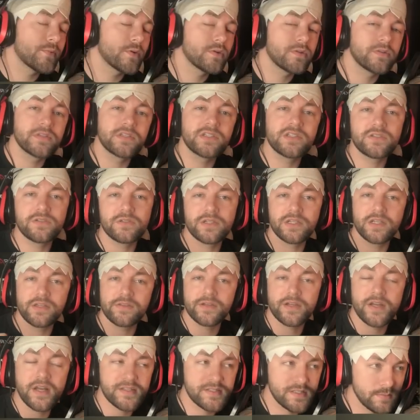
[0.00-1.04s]
We're going to do
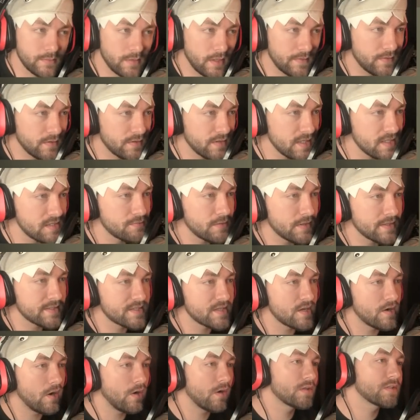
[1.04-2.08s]
another custom level. This one's
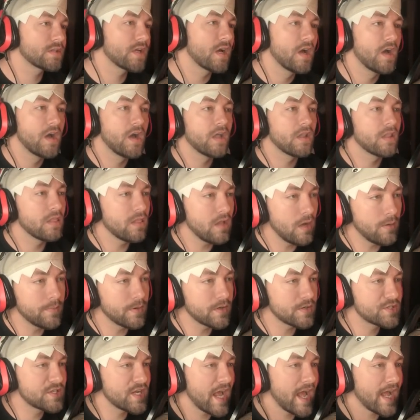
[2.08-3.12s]
called
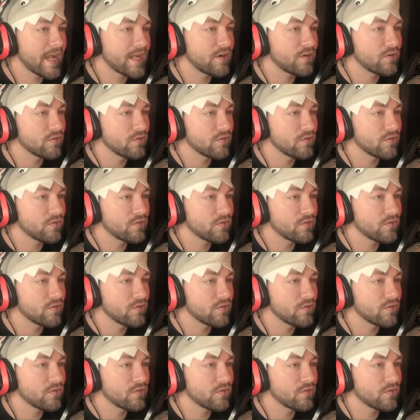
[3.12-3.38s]
Lumberjack